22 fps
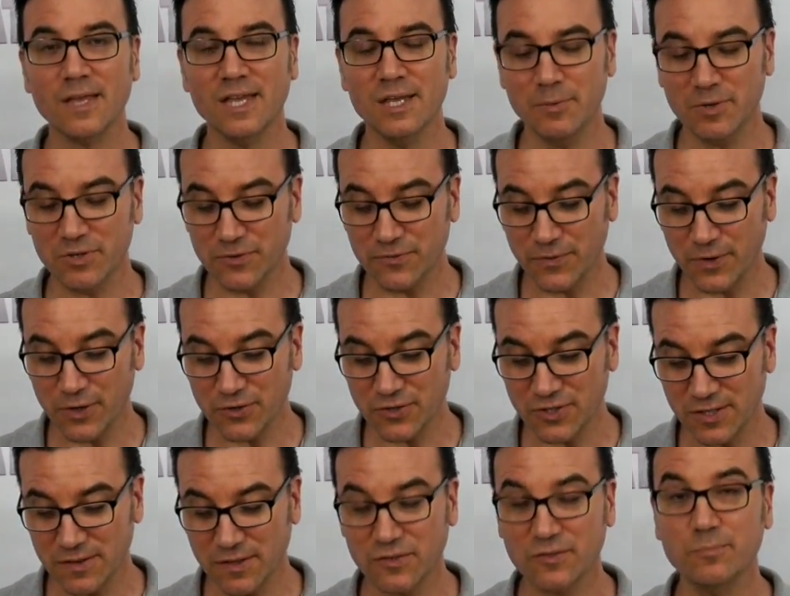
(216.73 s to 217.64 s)
He was
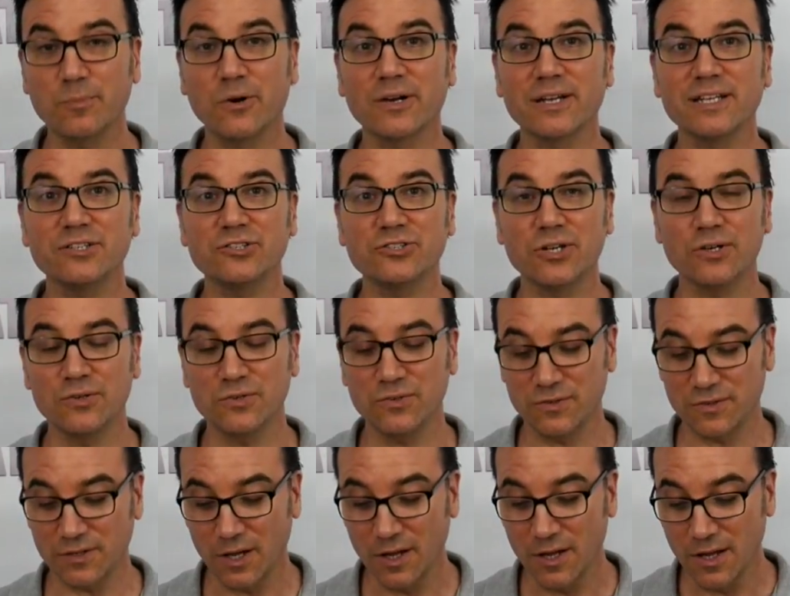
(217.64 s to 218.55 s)
first in the Smarty
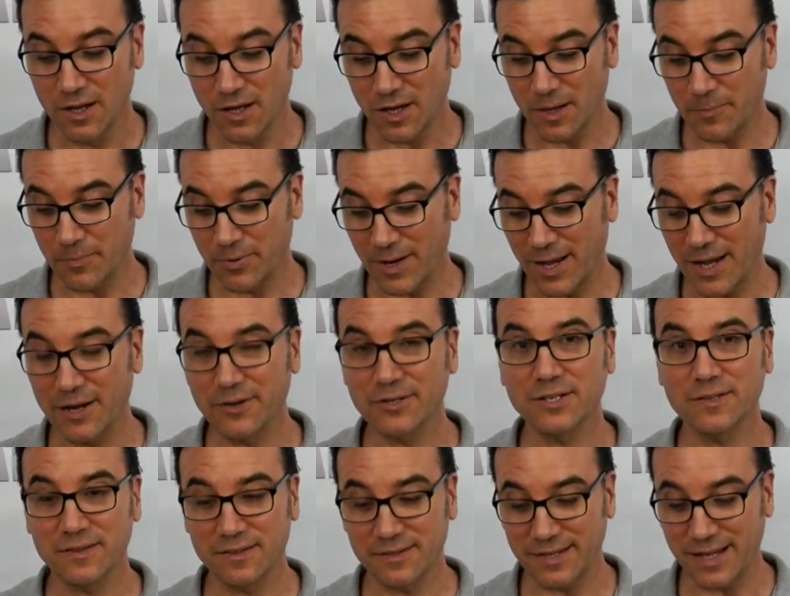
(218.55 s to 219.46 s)
Jones uh, prior
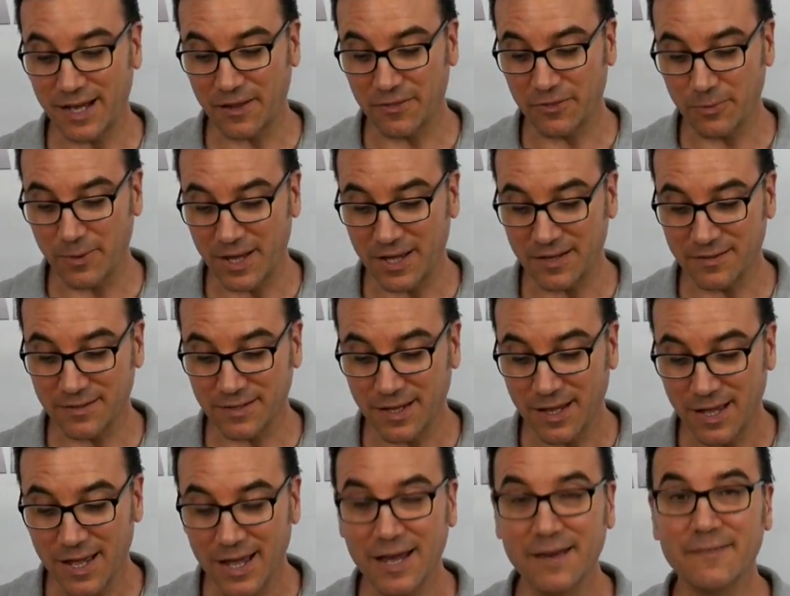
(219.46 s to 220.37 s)
to the Southwest,